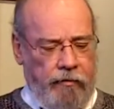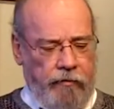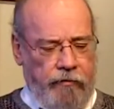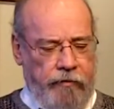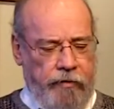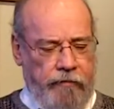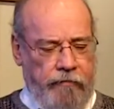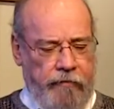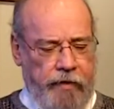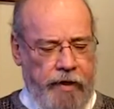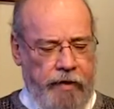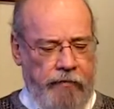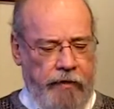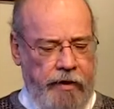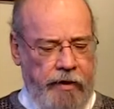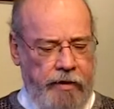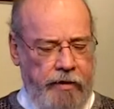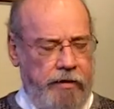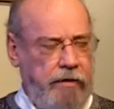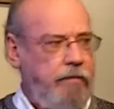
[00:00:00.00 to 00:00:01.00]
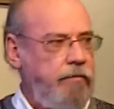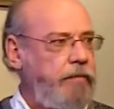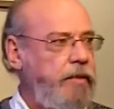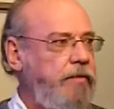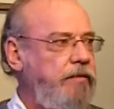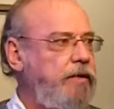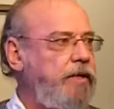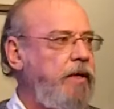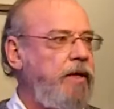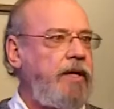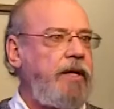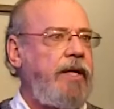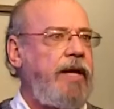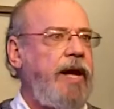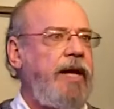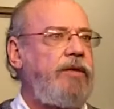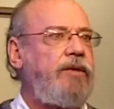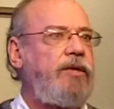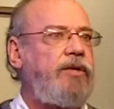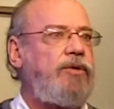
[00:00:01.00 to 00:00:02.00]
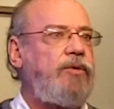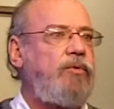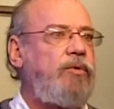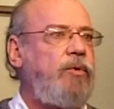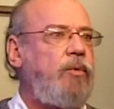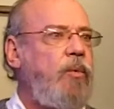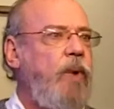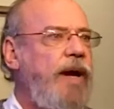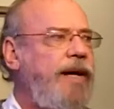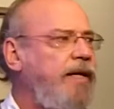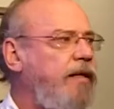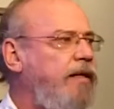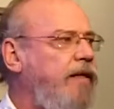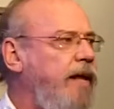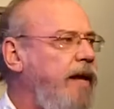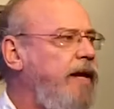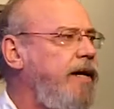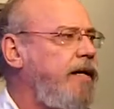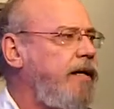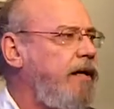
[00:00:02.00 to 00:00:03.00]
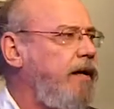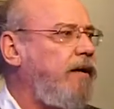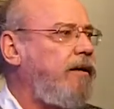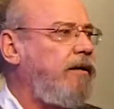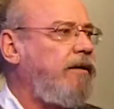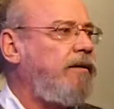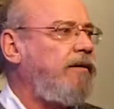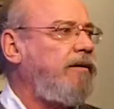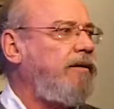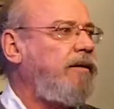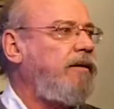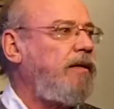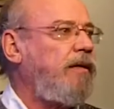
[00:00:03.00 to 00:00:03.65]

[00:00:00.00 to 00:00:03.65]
for the 5/8 PVC, he had the right thing there.